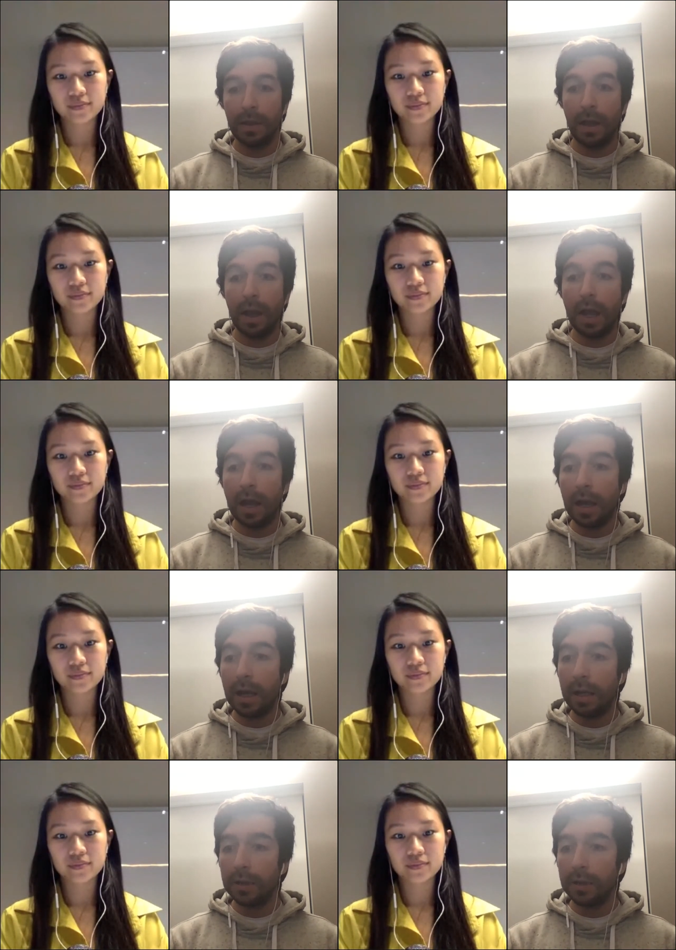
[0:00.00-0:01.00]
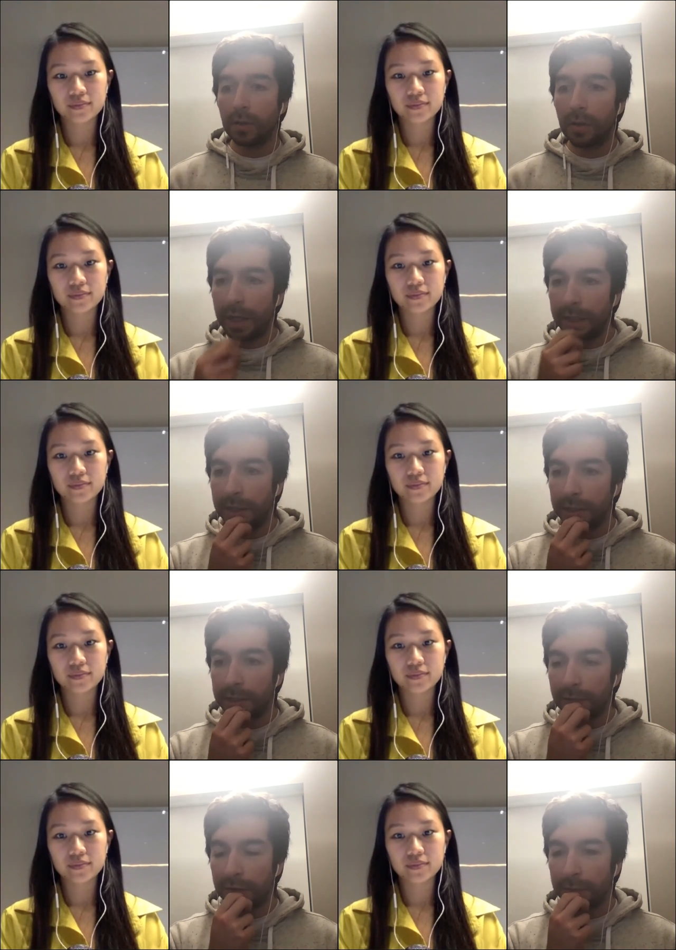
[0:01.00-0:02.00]
Speaker 1: Uh, so I
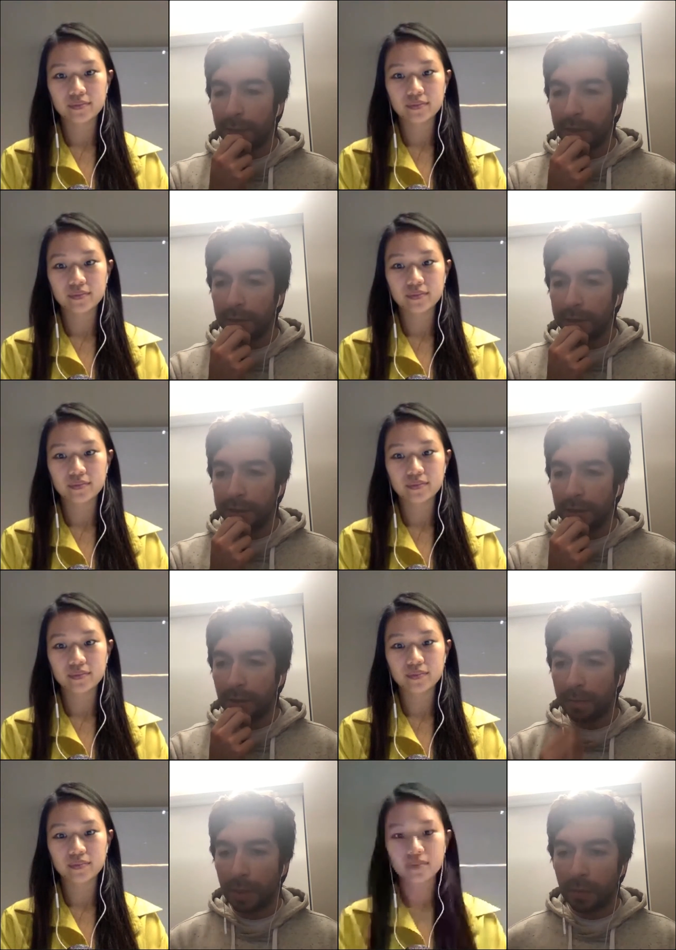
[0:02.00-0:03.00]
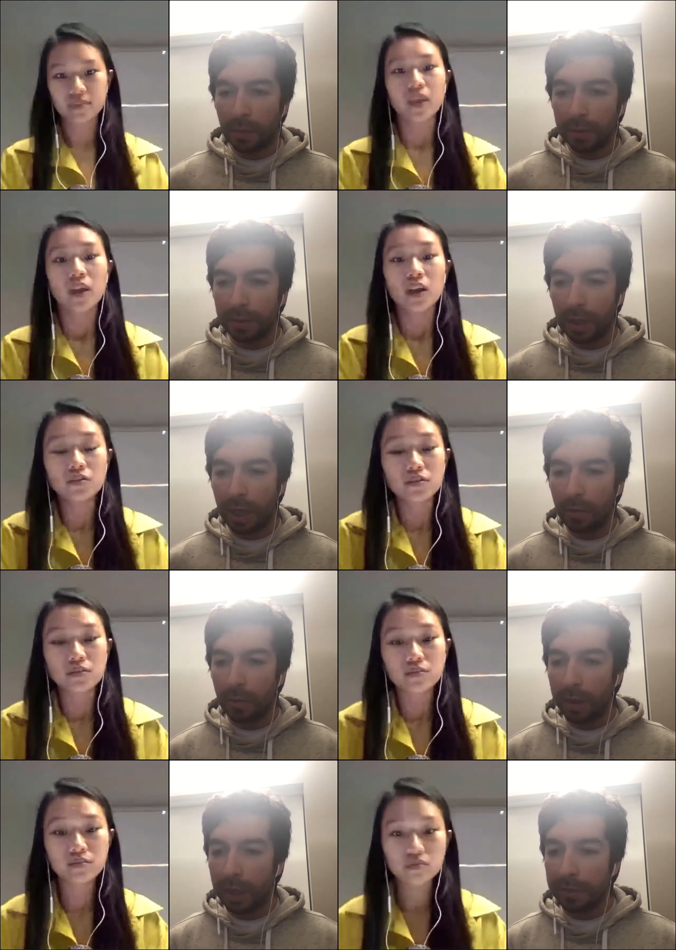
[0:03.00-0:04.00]
hear the first part. The second part was uh,
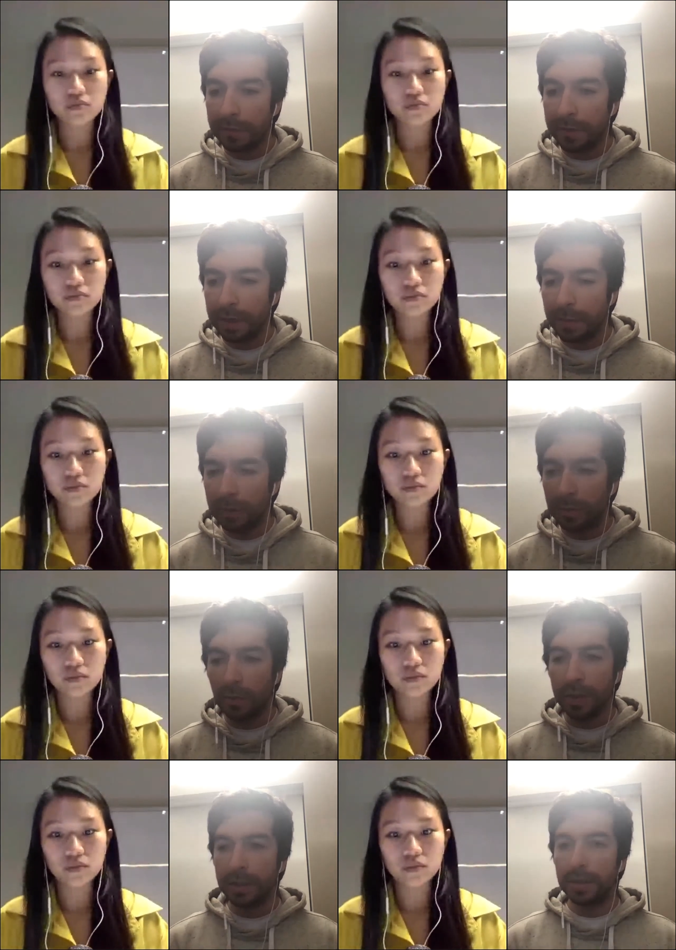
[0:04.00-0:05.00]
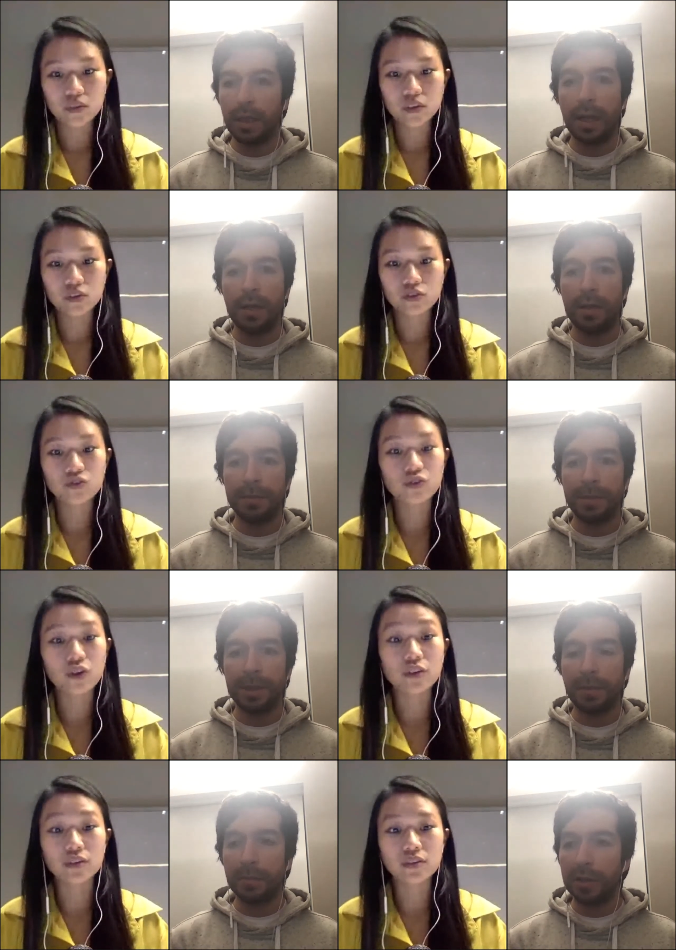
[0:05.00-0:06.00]
what I think about which uh, specific
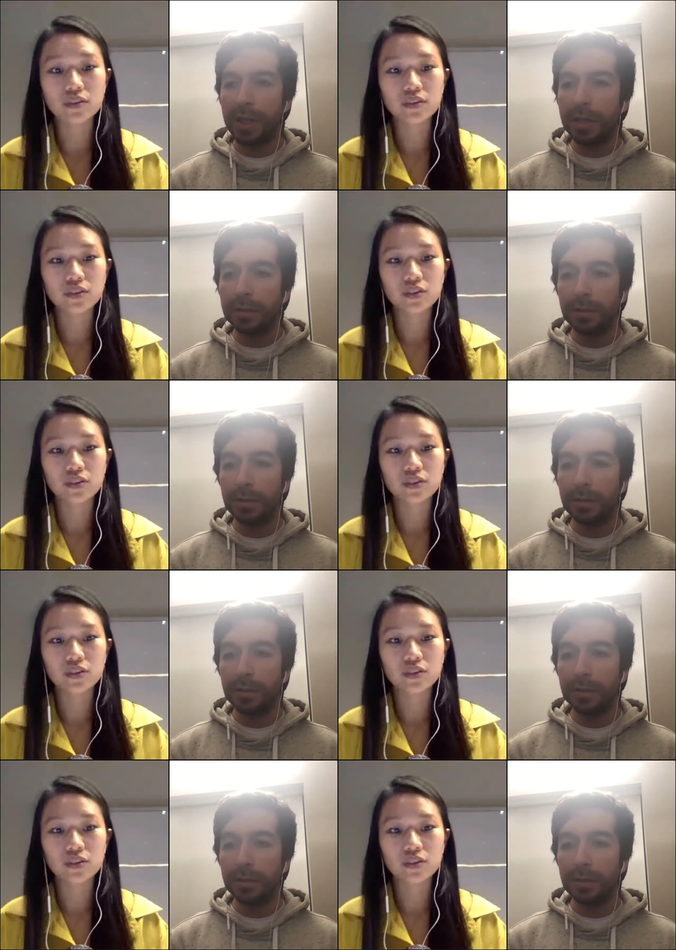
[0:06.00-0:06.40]
Tron. project.